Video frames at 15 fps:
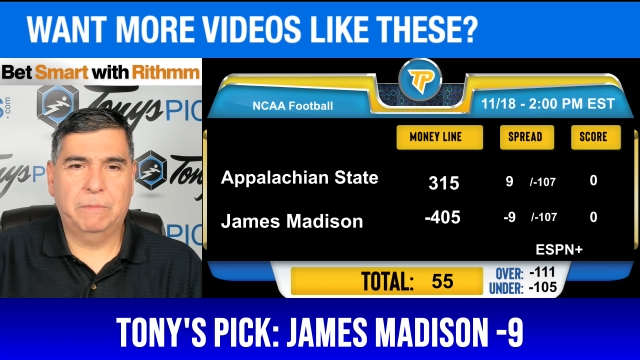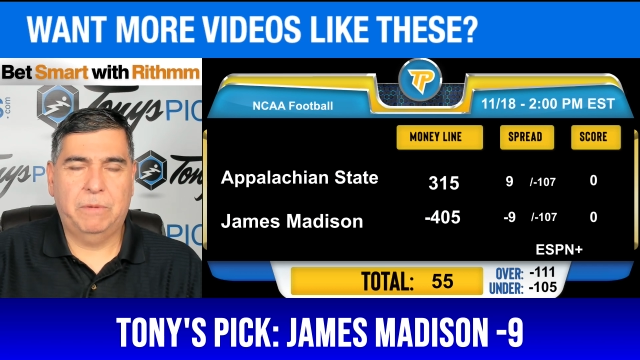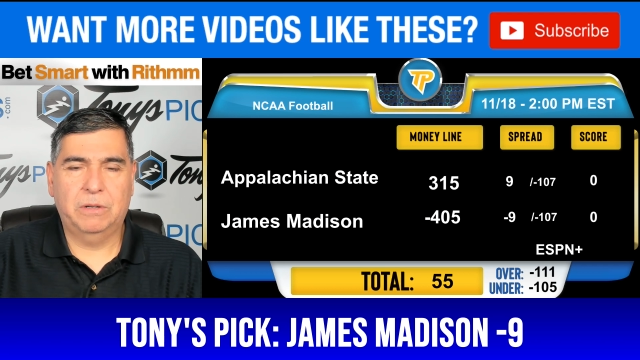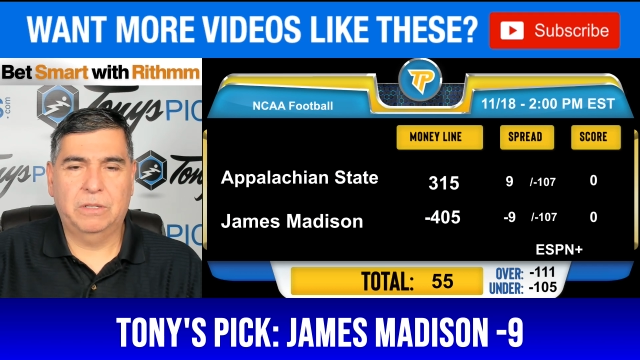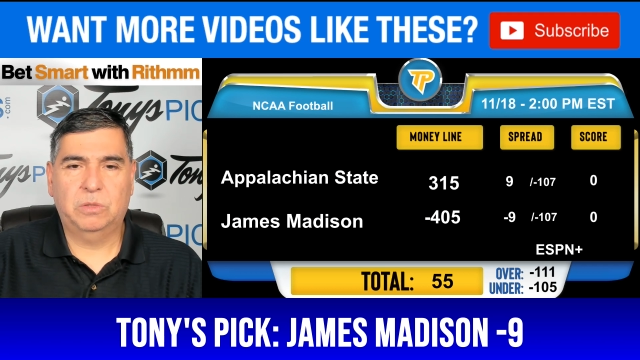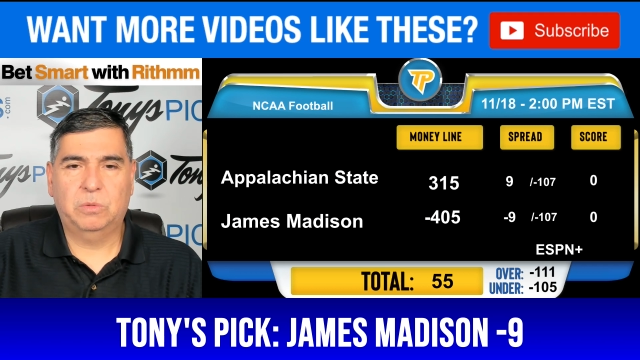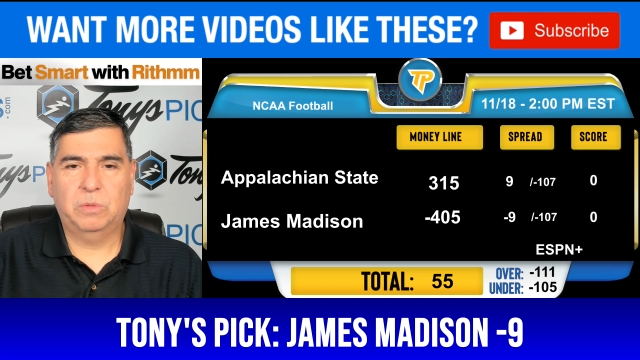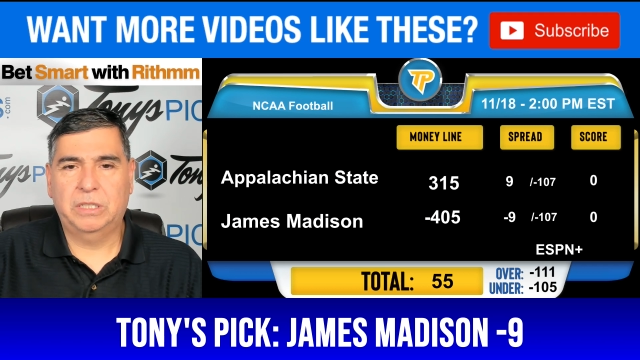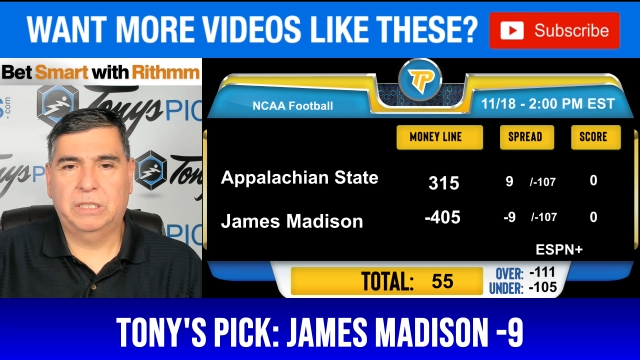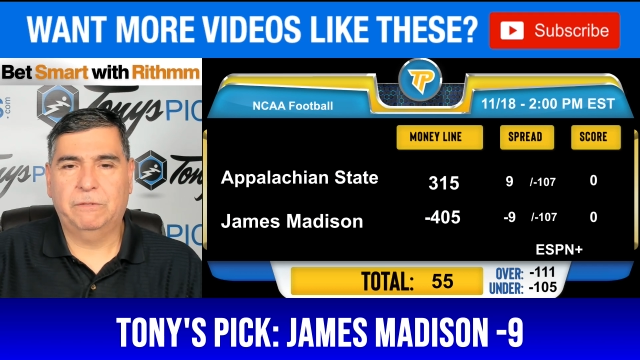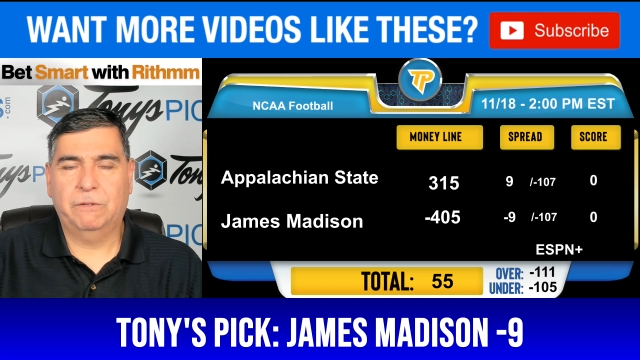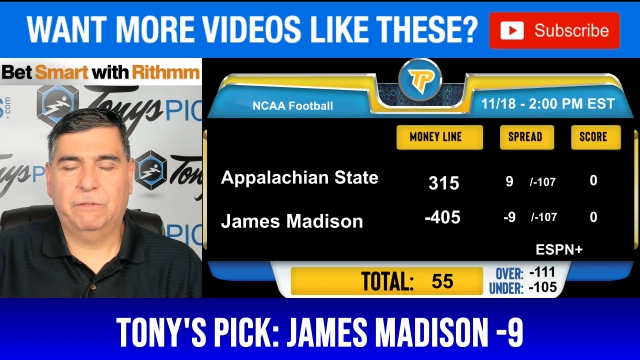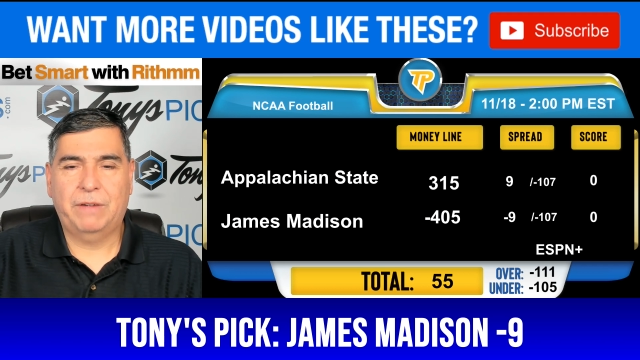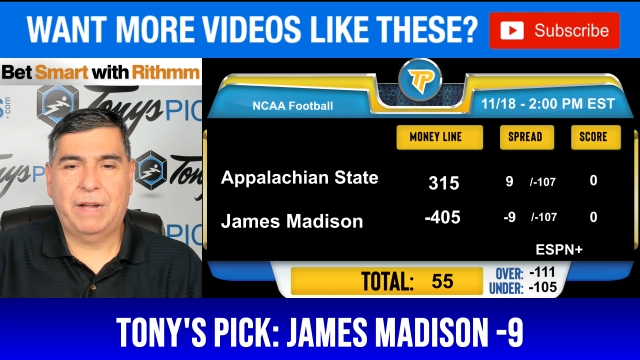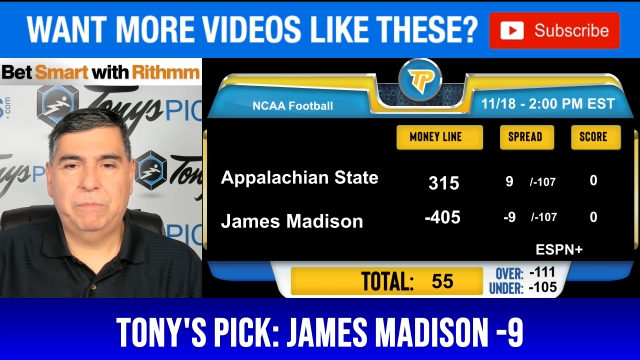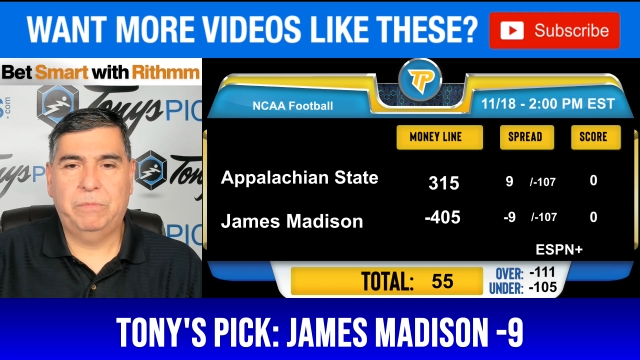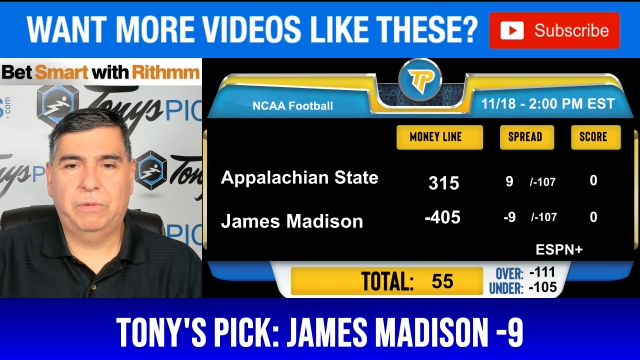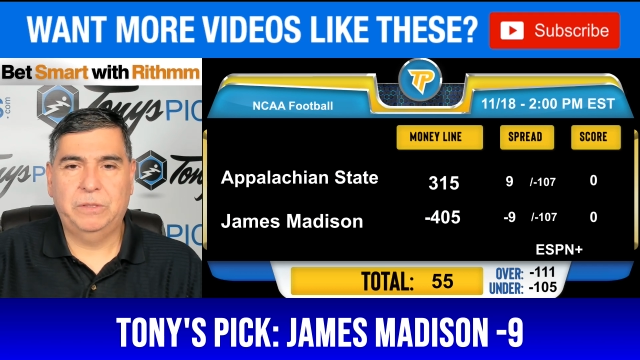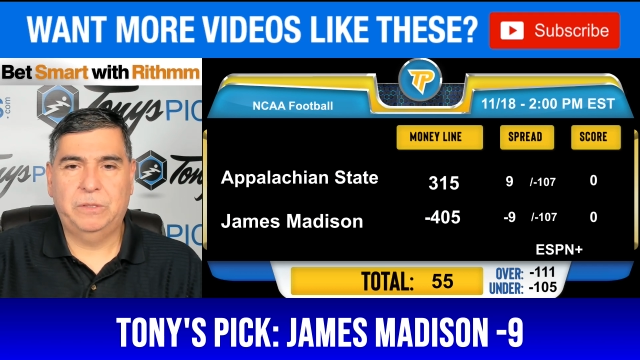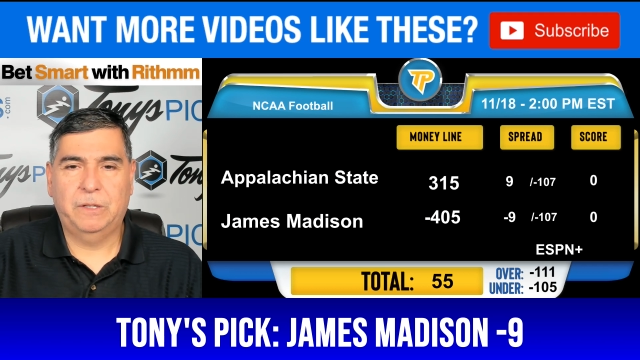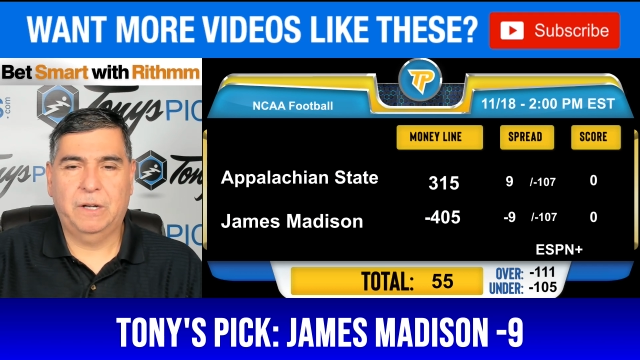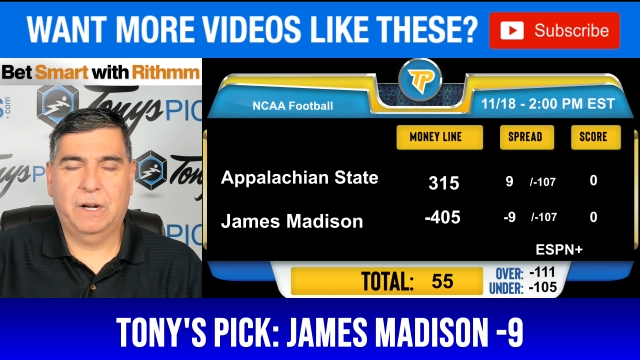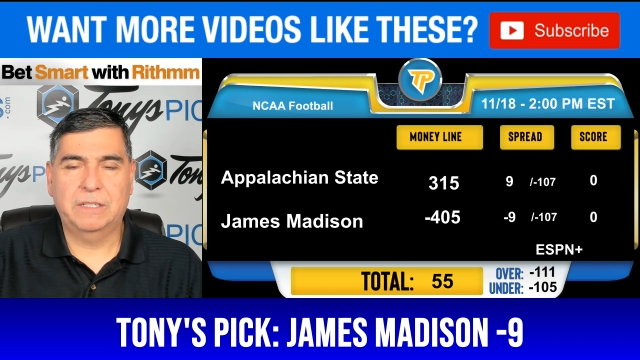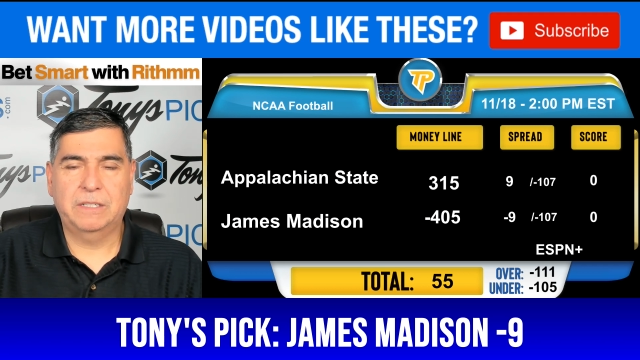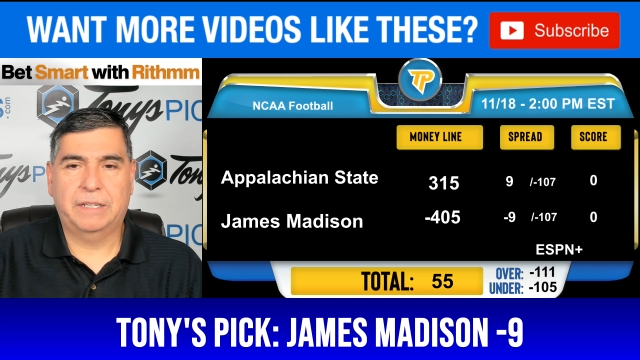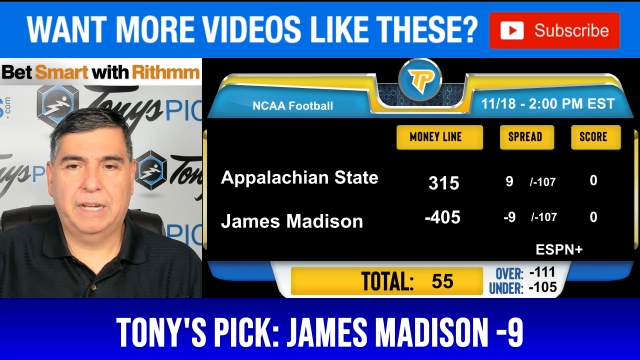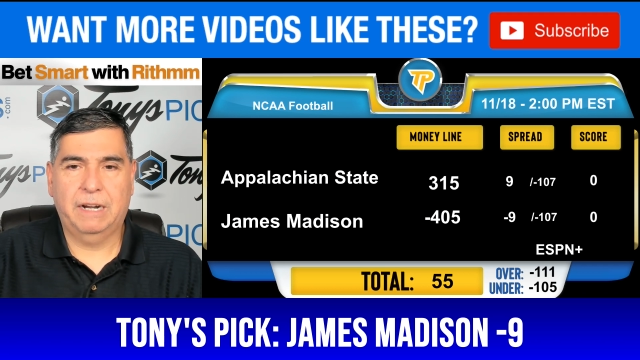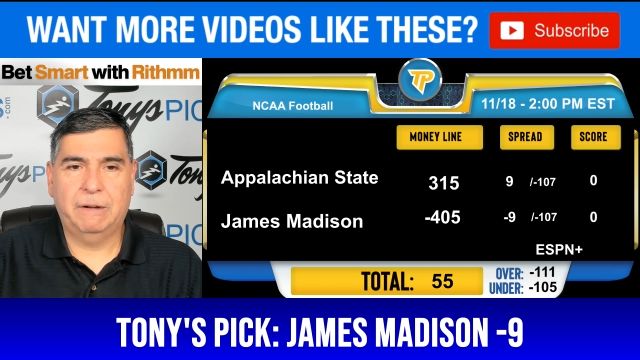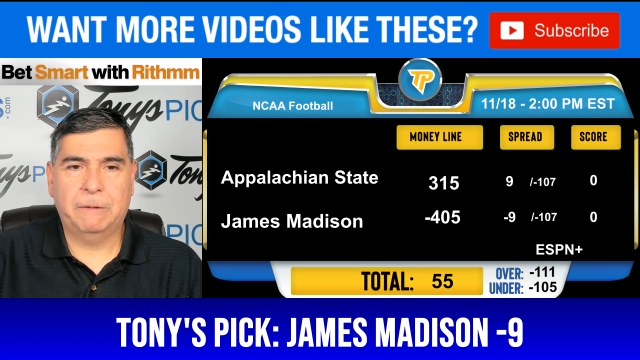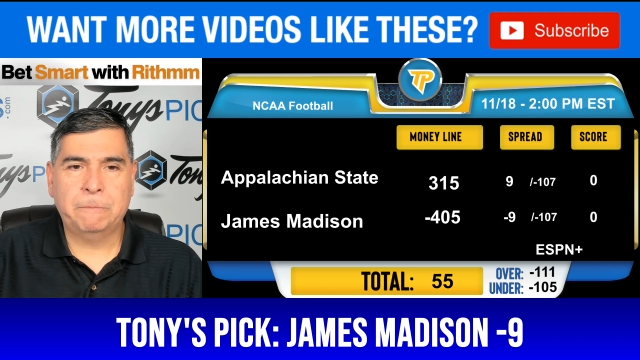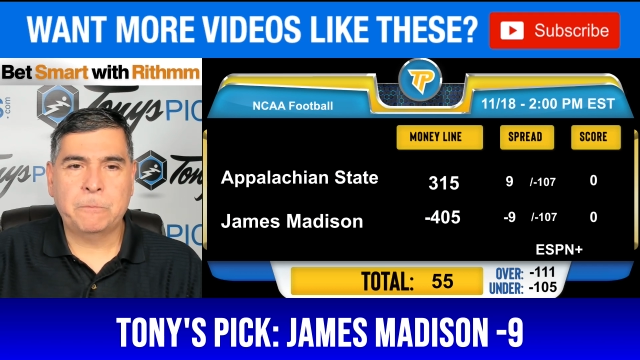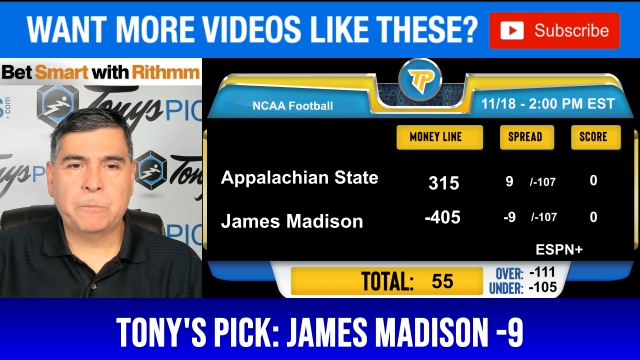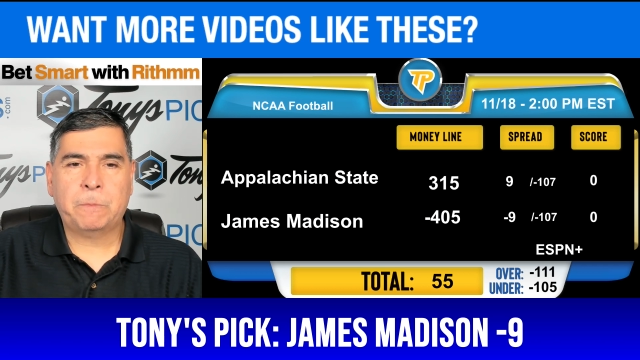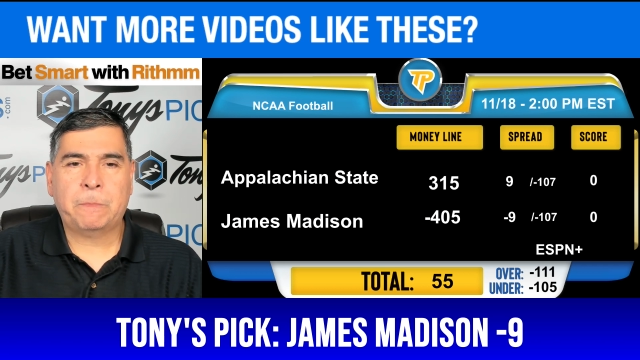opponents rushing for 5.2 yards a carry.